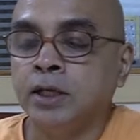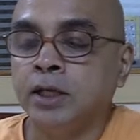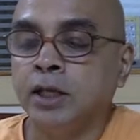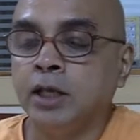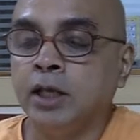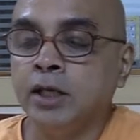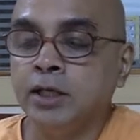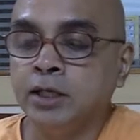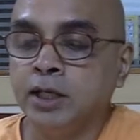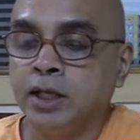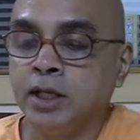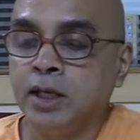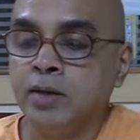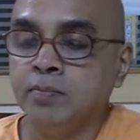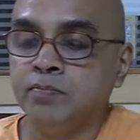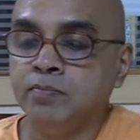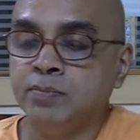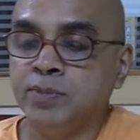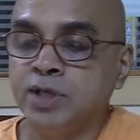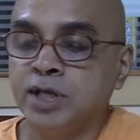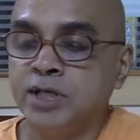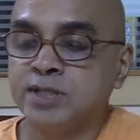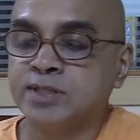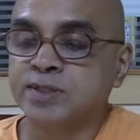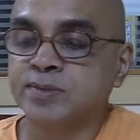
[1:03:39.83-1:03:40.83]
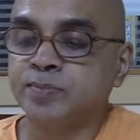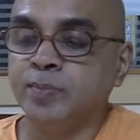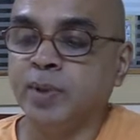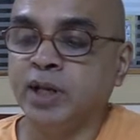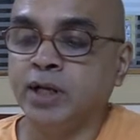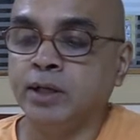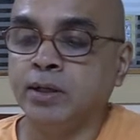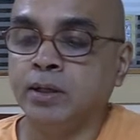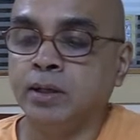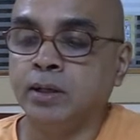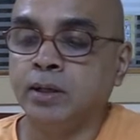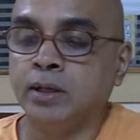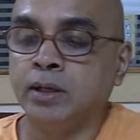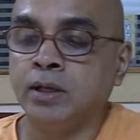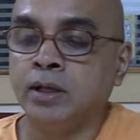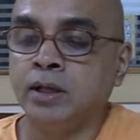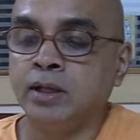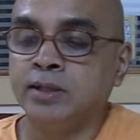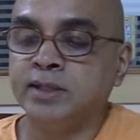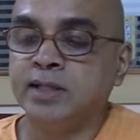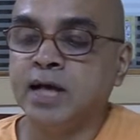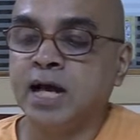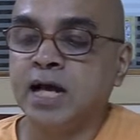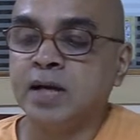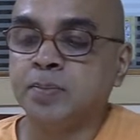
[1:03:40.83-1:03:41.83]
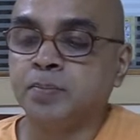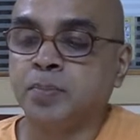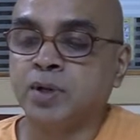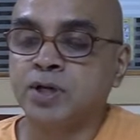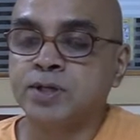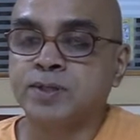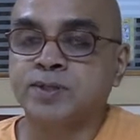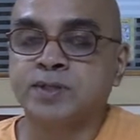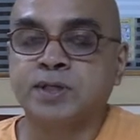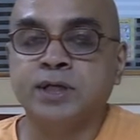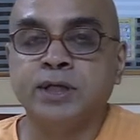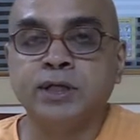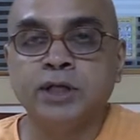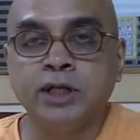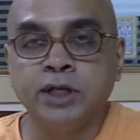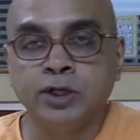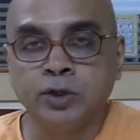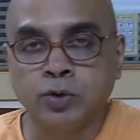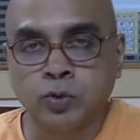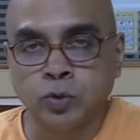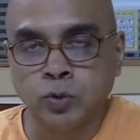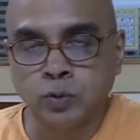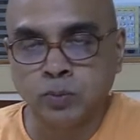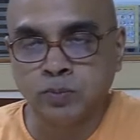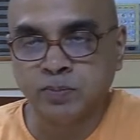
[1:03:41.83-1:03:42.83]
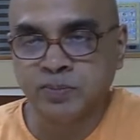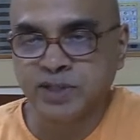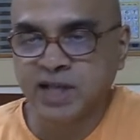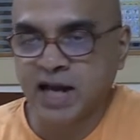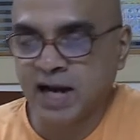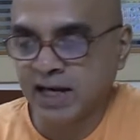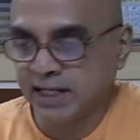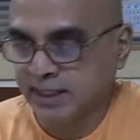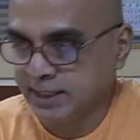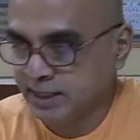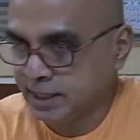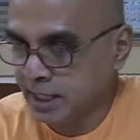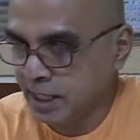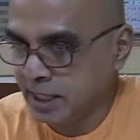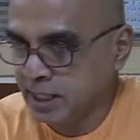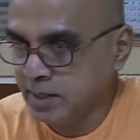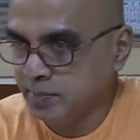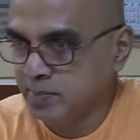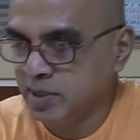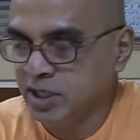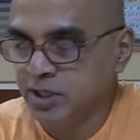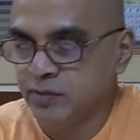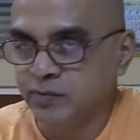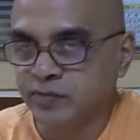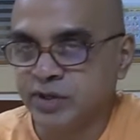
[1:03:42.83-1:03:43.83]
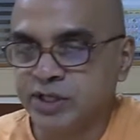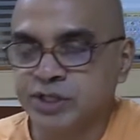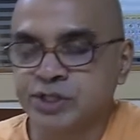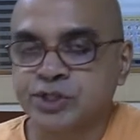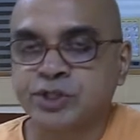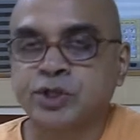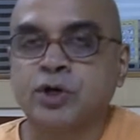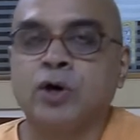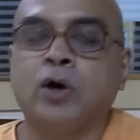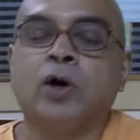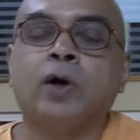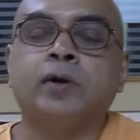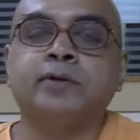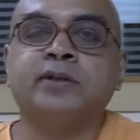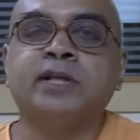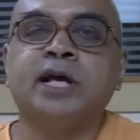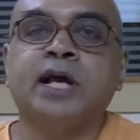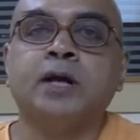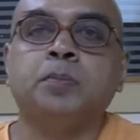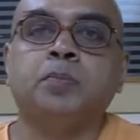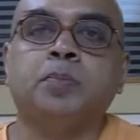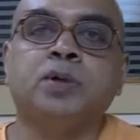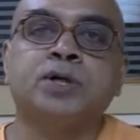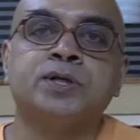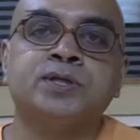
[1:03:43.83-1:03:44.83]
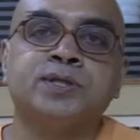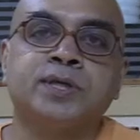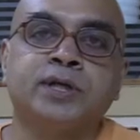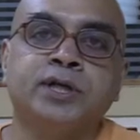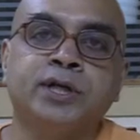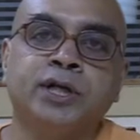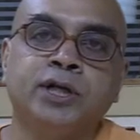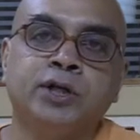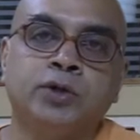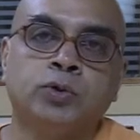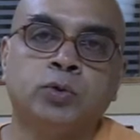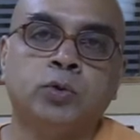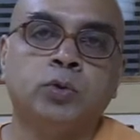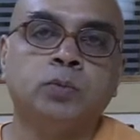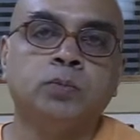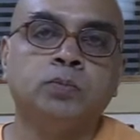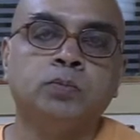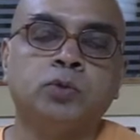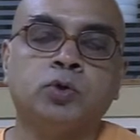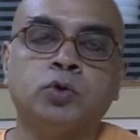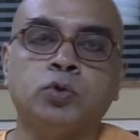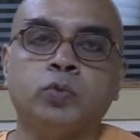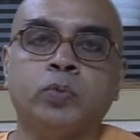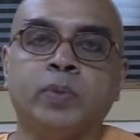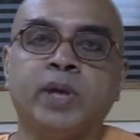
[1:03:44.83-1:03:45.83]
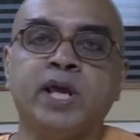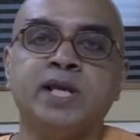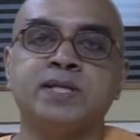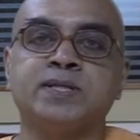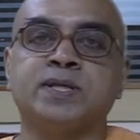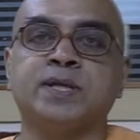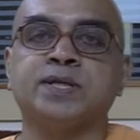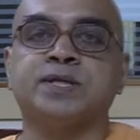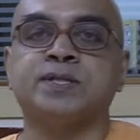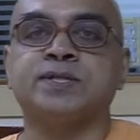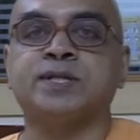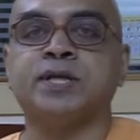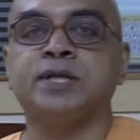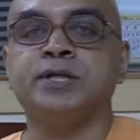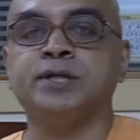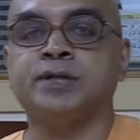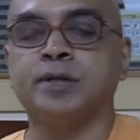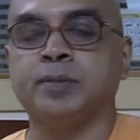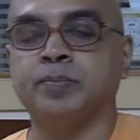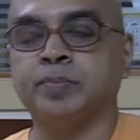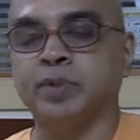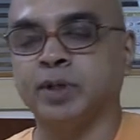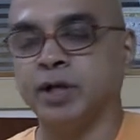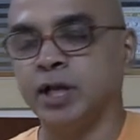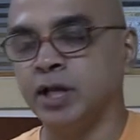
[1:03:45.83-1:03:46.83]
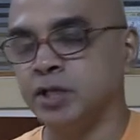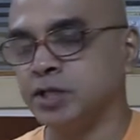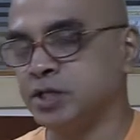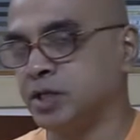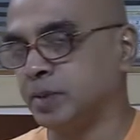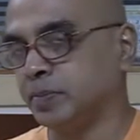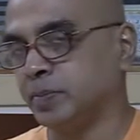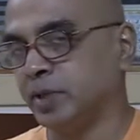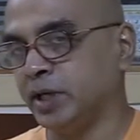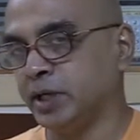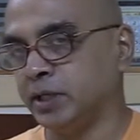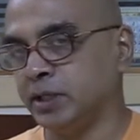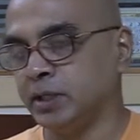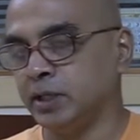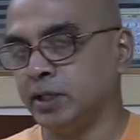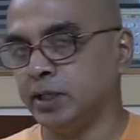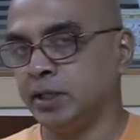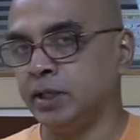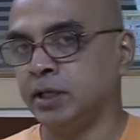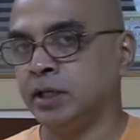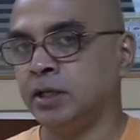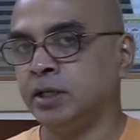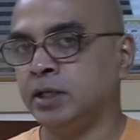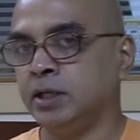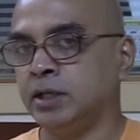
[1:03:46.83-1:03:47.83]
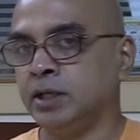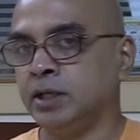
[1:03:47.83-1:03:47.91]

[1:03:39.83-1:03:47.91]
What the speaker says: In him, Yasmin, that person in whom, that time in which, or that person in whom, two ways it is interpreted.